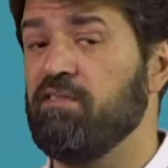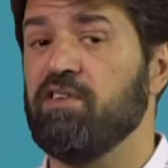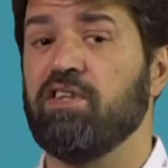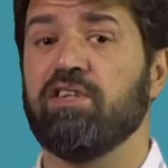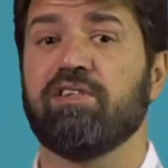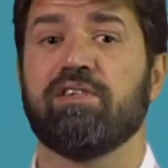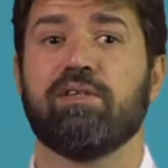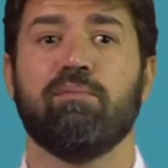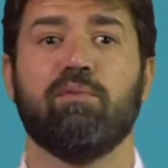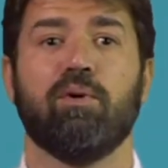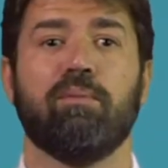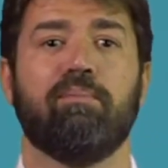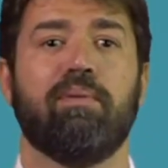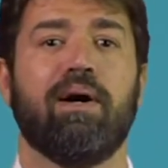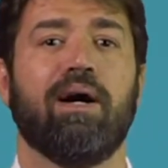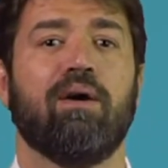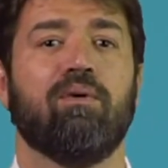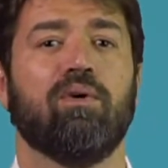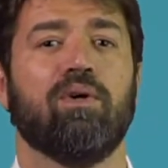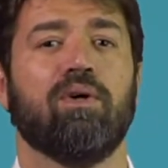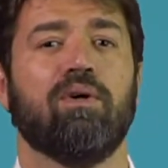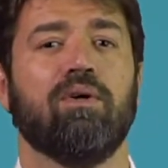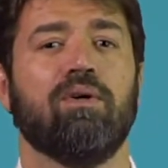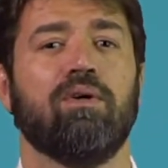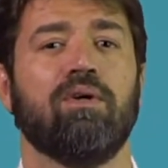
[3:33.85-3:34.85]
Very good,
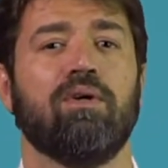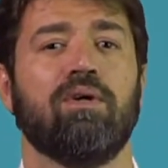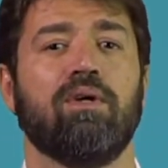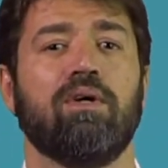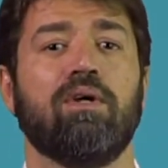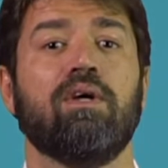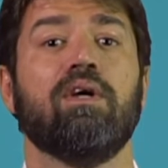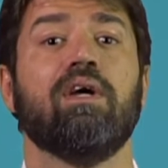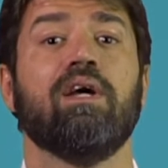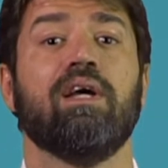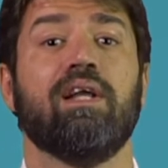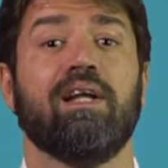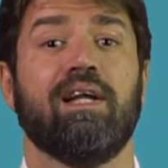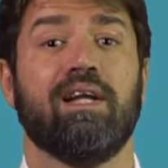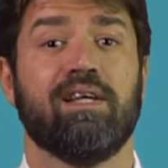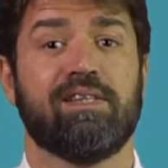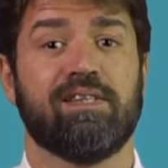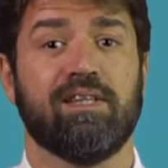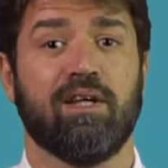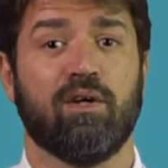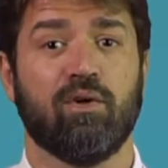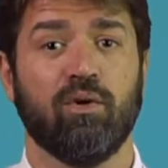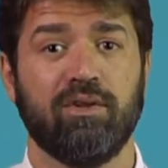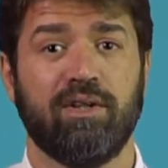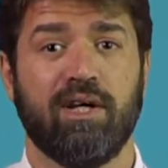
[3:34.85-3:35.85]
Paolo.
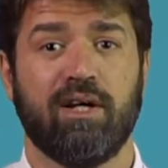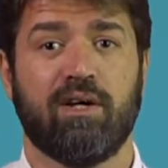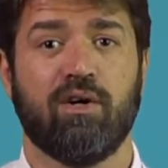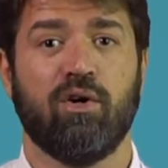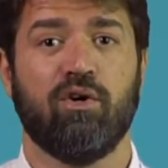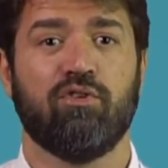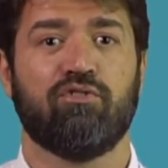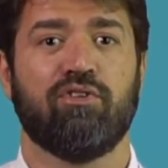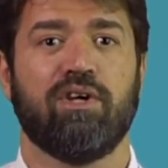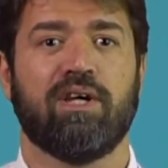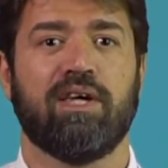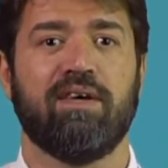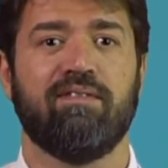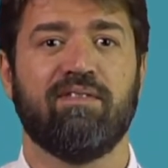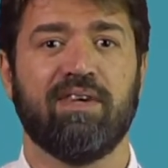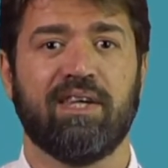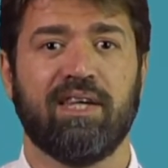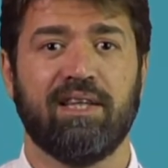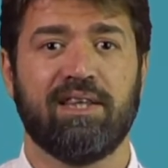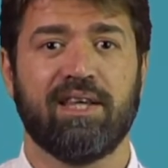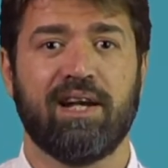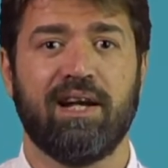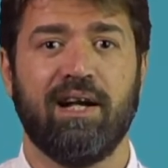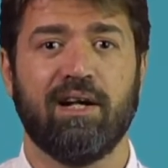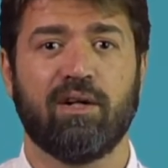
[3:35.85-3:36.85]
The second thing the
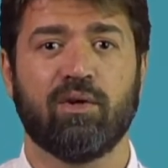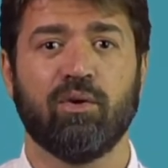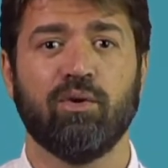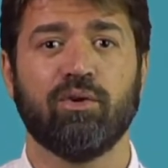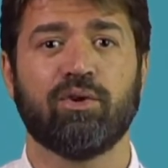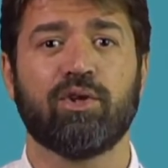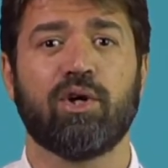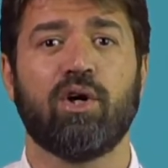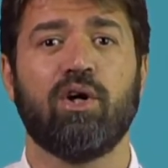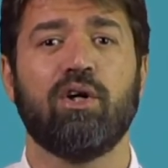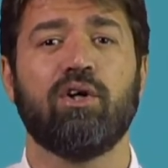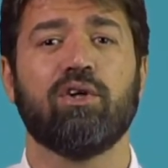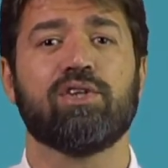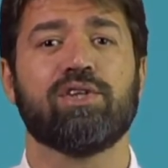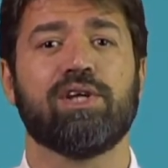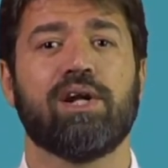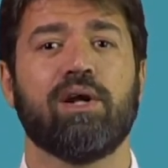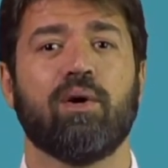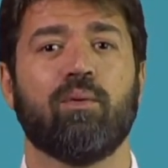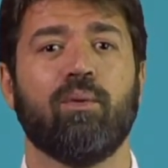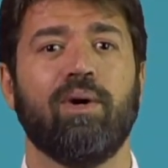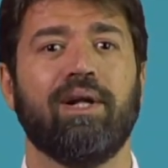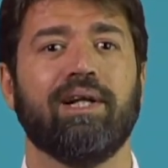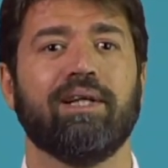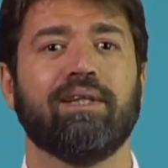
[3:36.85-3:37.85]
control will ask you to
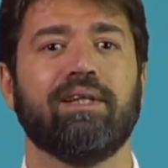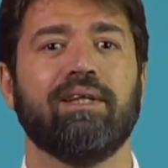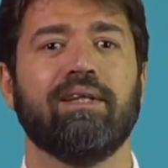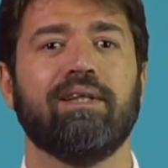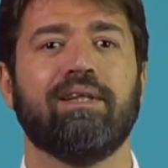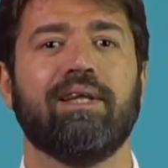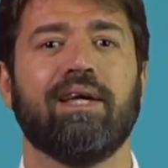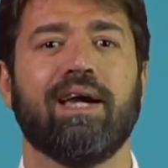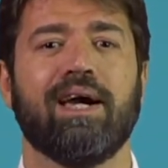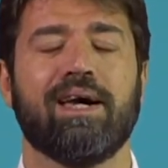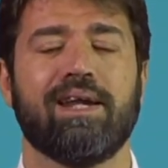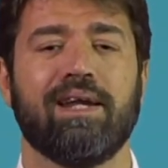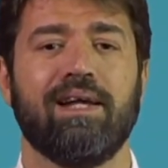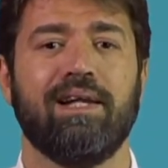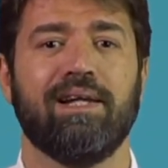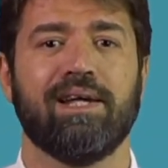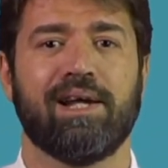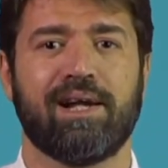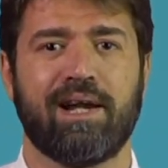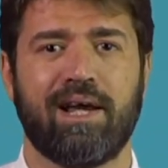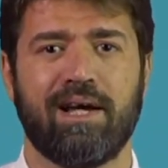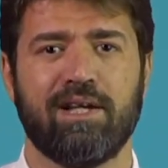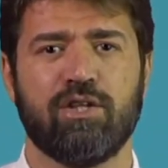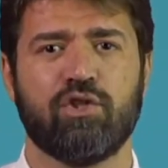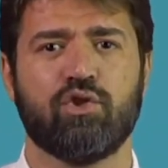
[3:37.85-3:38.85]
do is to indicate
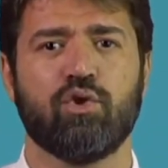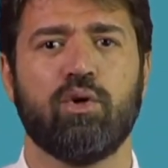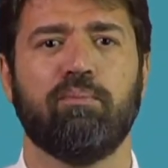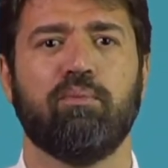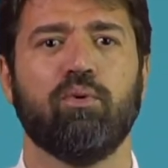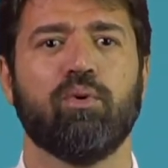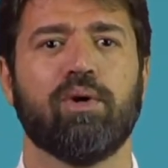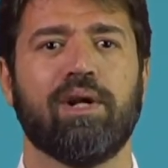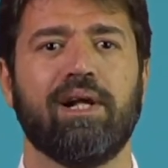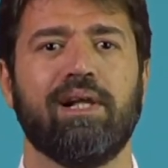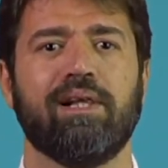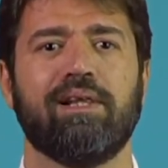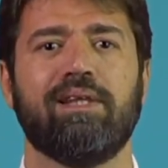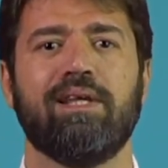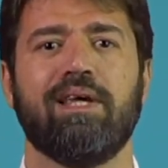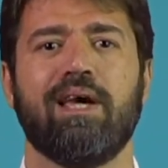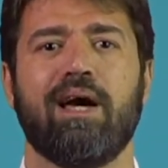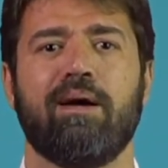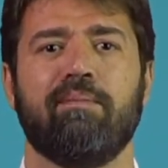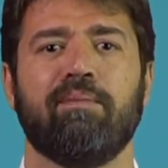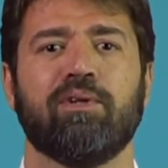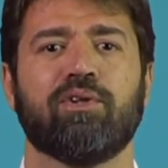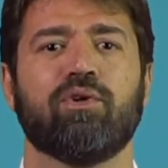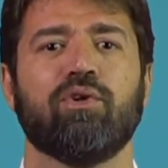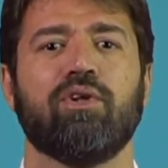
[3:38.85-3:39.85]
the radius or the
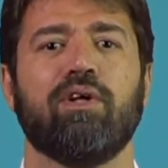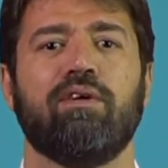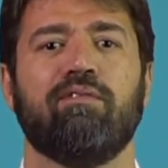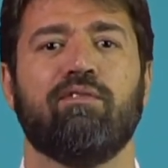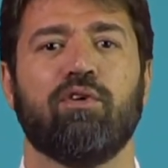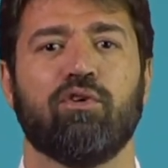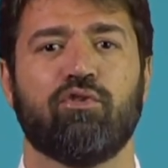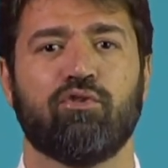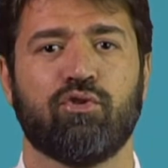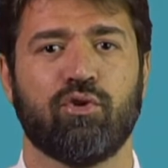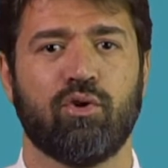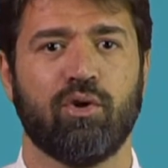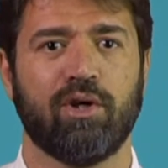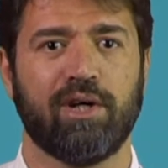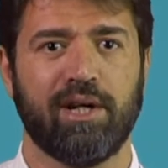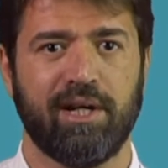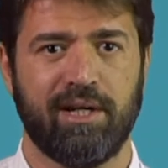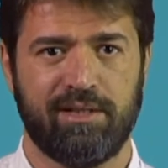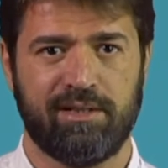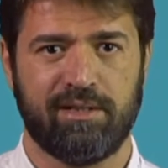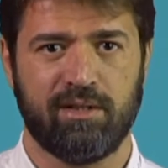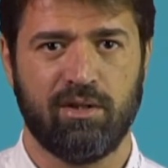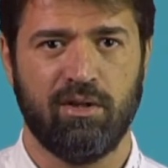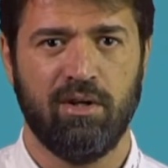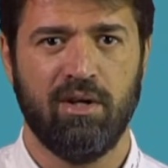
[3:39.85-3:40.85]
diameter of your blank,
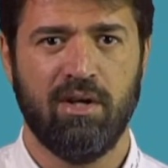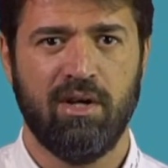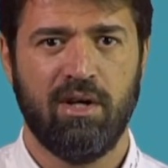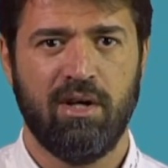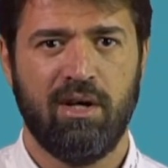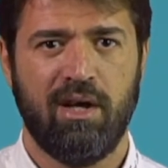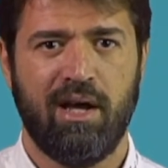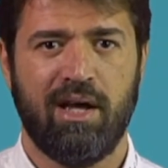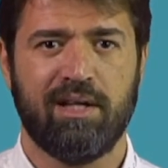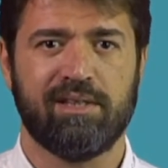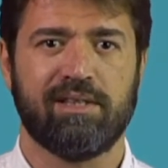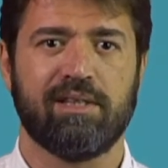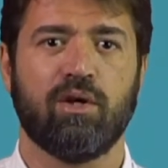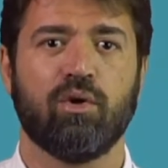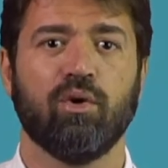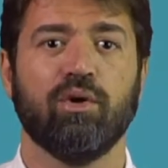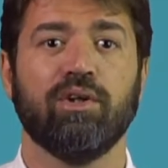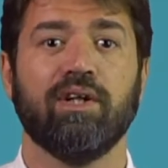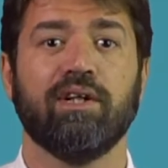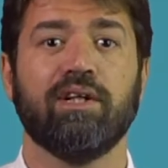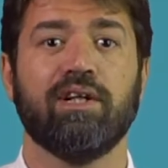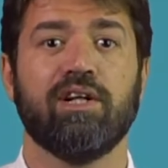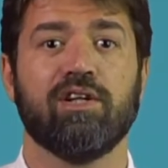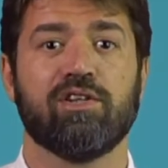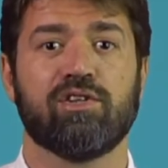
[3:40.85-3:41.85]
depending
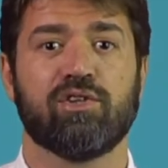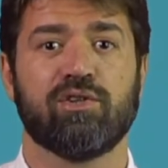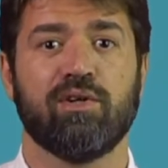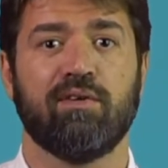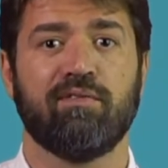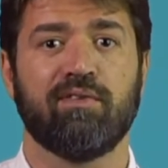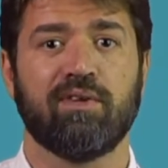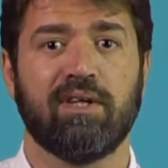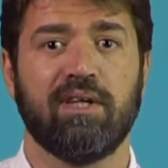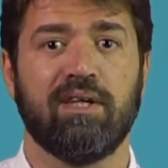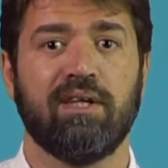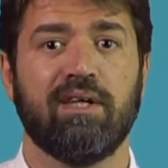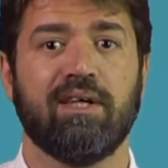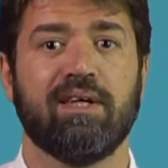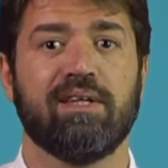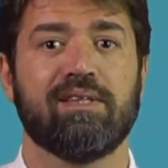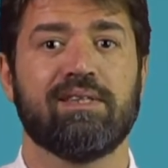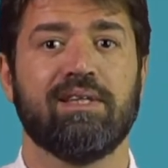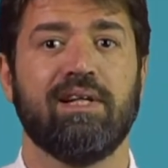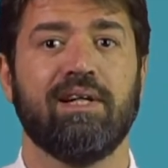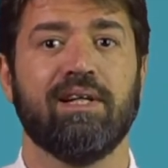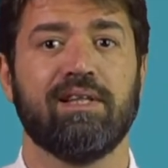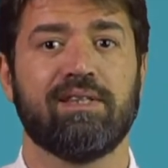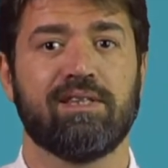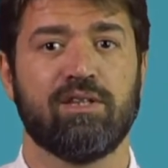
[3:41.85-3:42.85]
on which soft key you
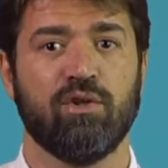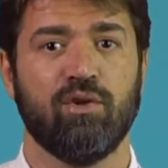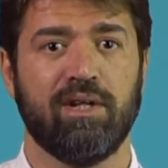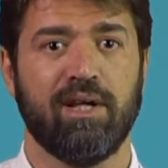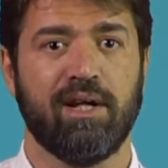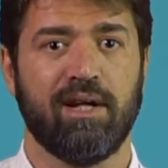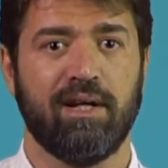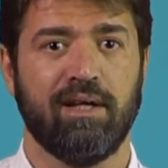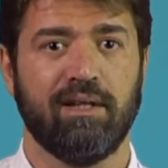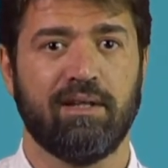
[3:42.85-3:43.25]
select,